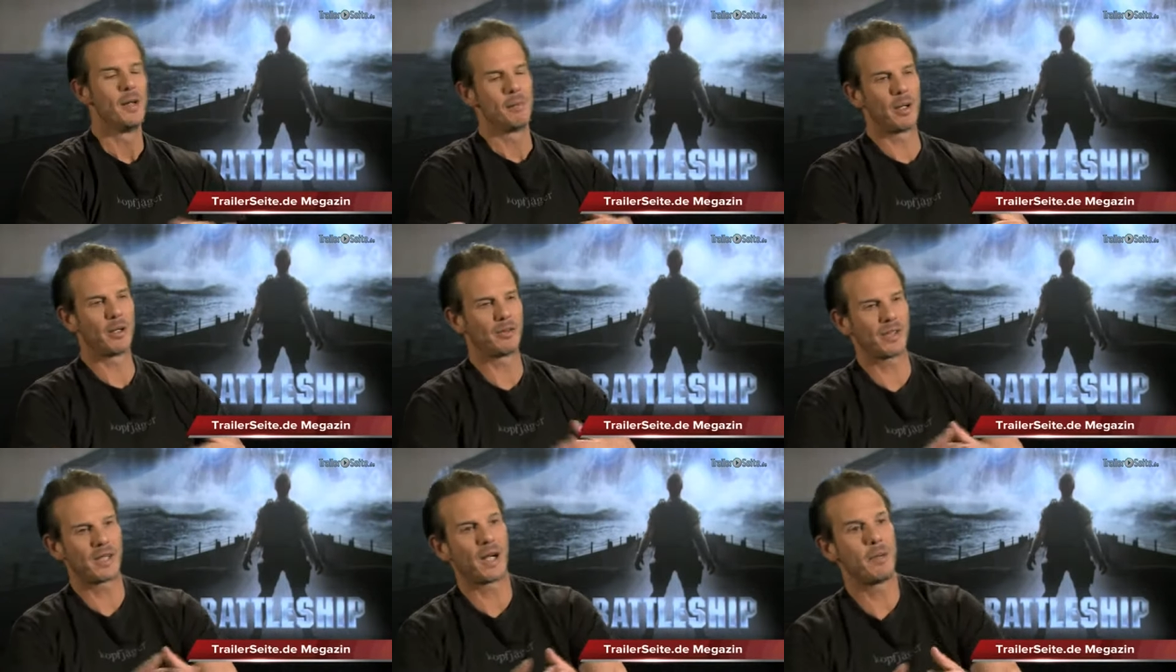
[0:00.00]

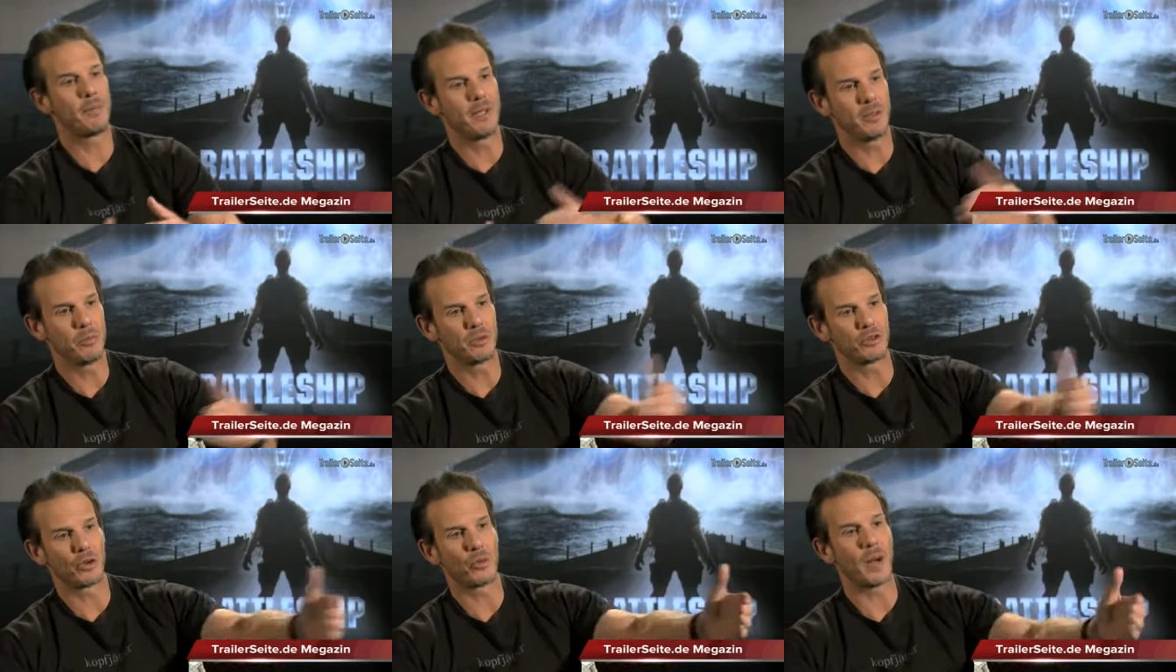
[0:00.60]
Pirates of the Caribbean
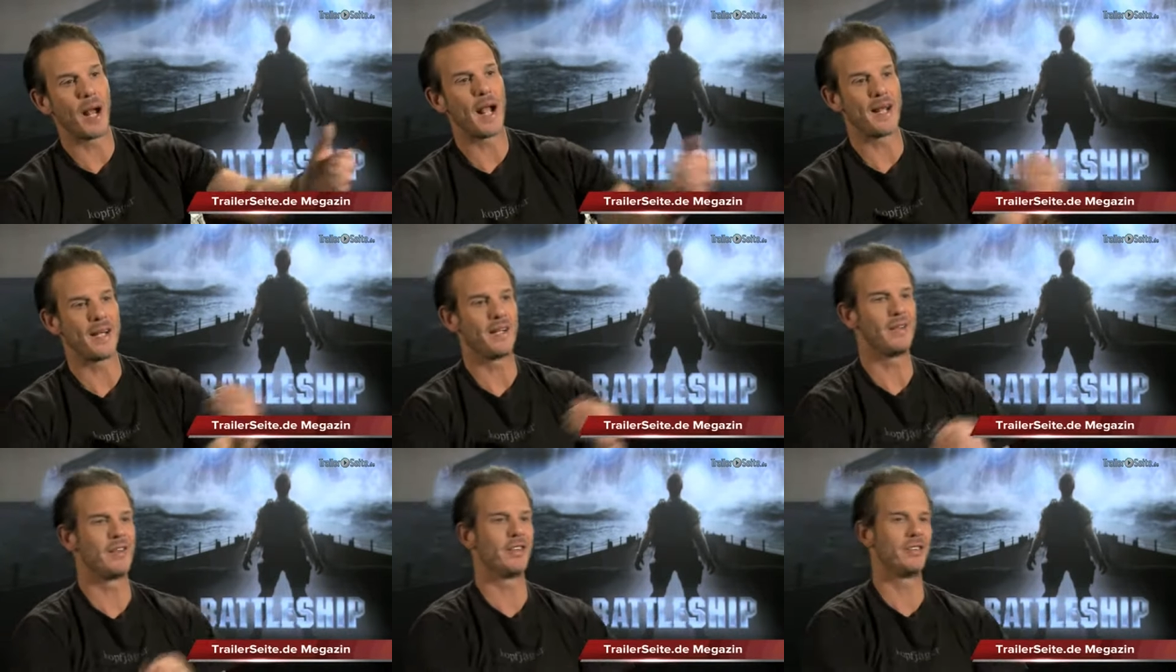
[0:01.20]
was a ride
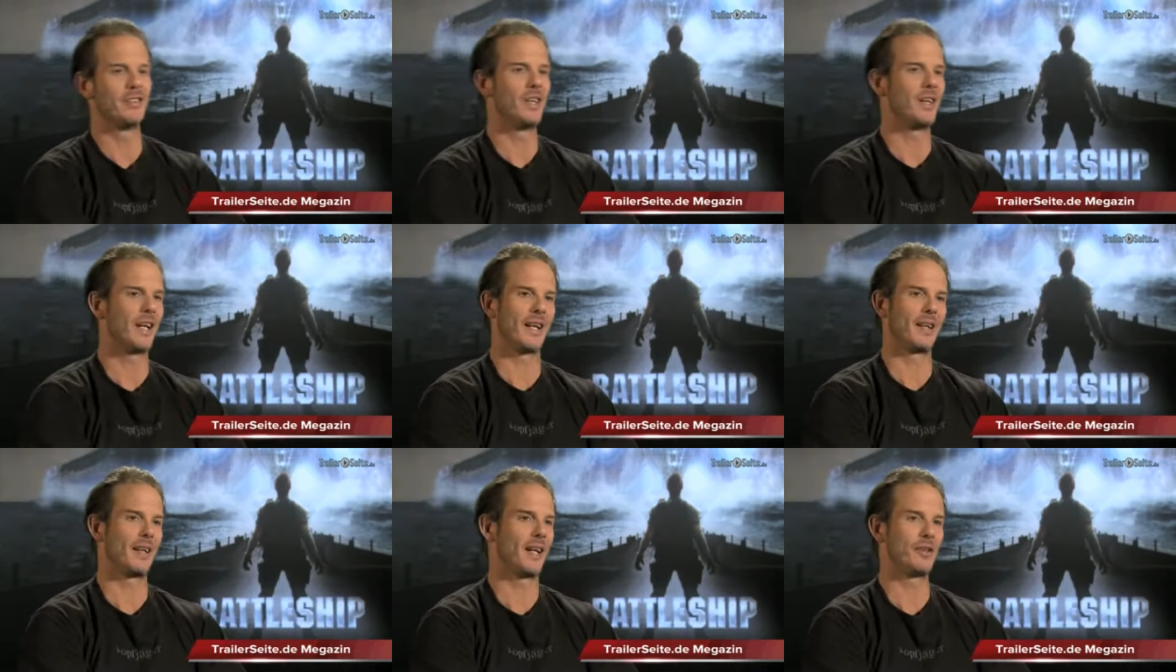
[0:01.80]
at
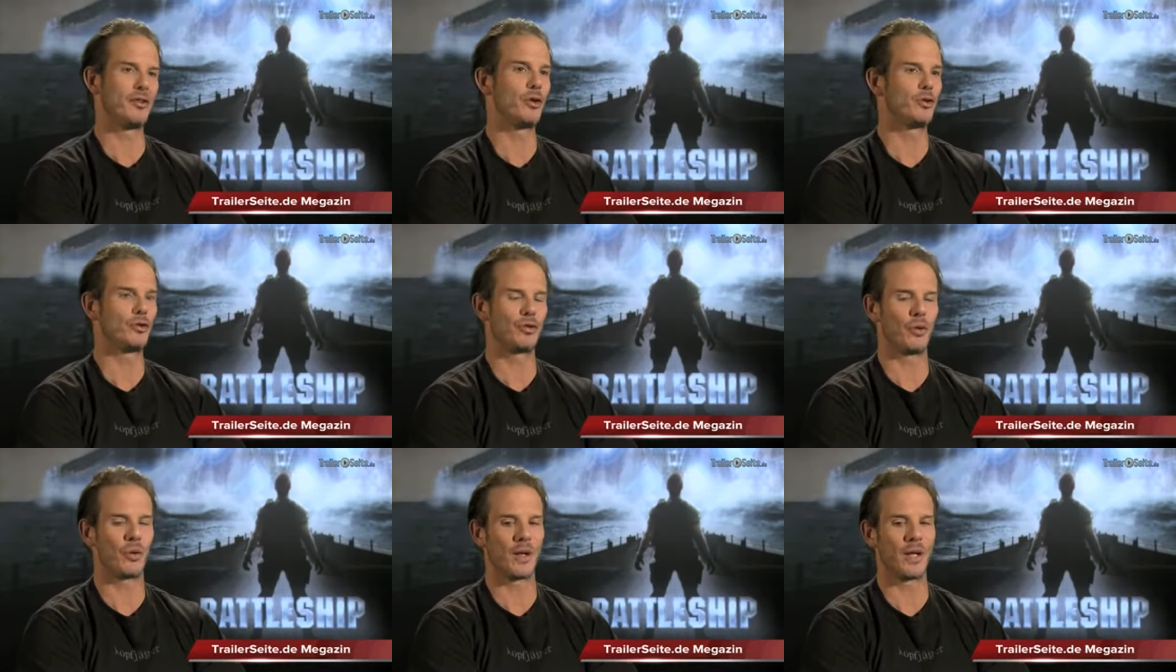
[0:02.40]
Disneyland, had no
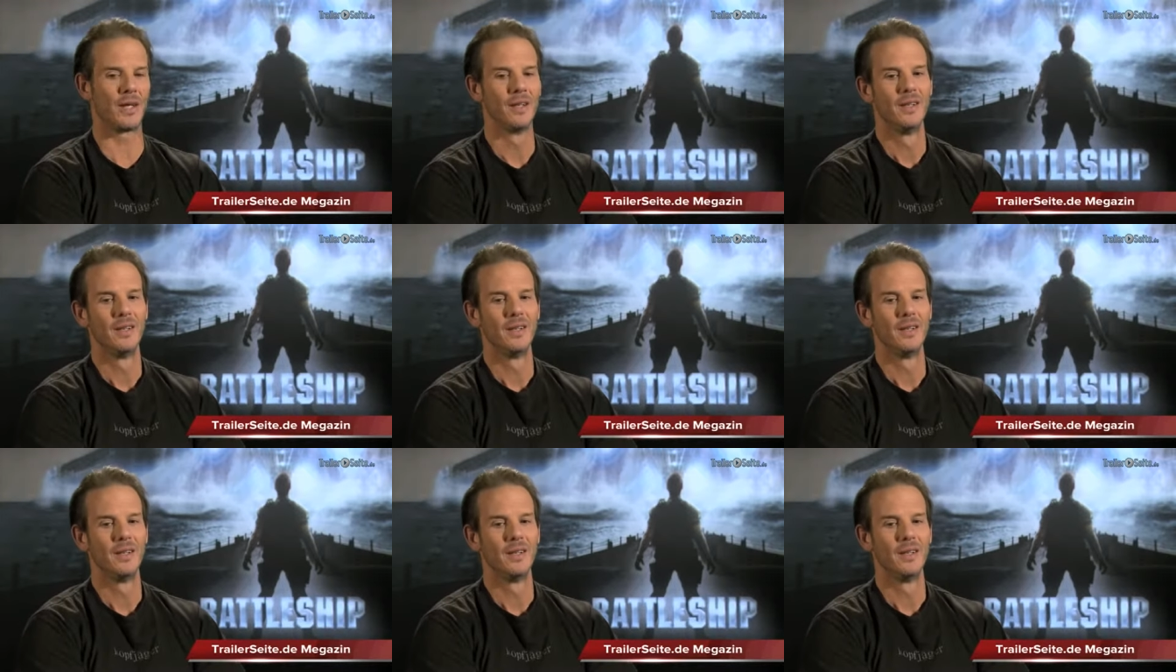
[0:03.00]
story.